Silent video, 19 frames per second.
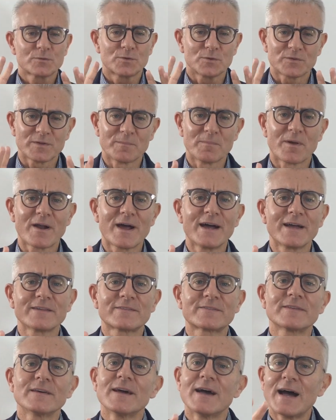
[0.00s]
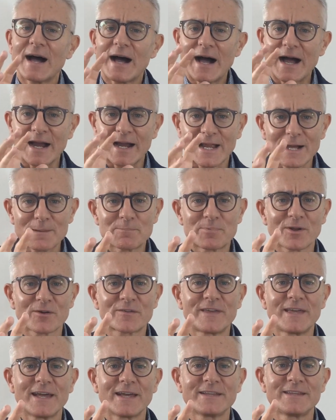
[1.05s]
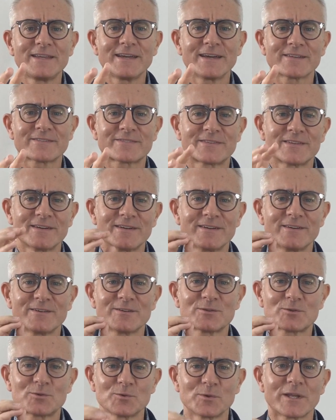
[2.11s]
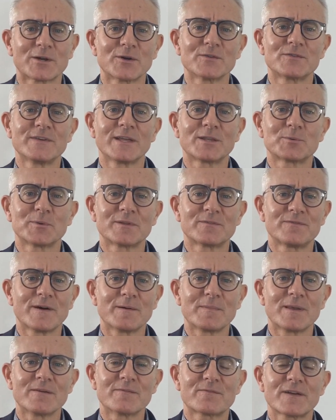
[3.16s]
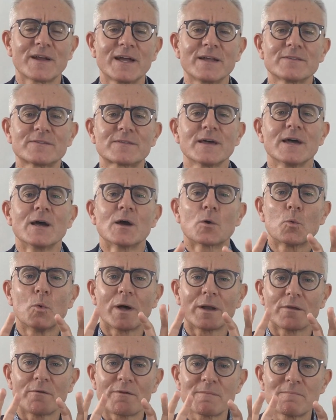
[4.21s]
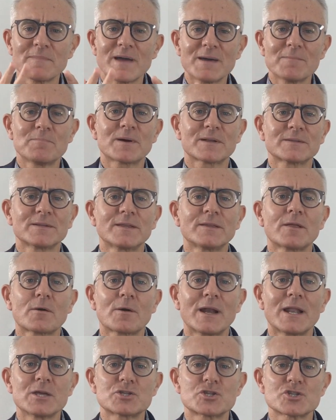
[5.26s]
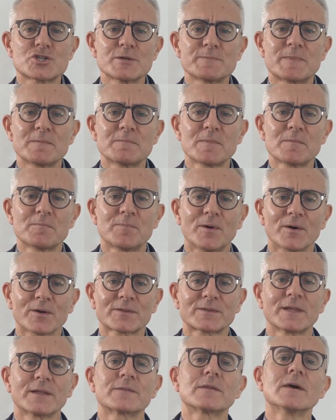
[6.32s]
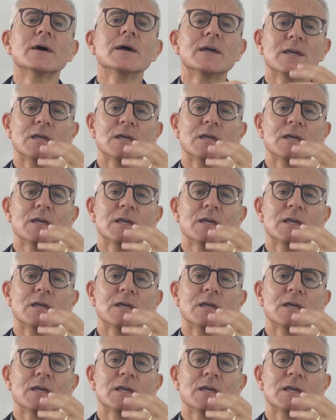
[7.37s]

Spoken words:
To summarize, a couple of key ideas to negotiate with family and friends. One, remember that the relationship is important.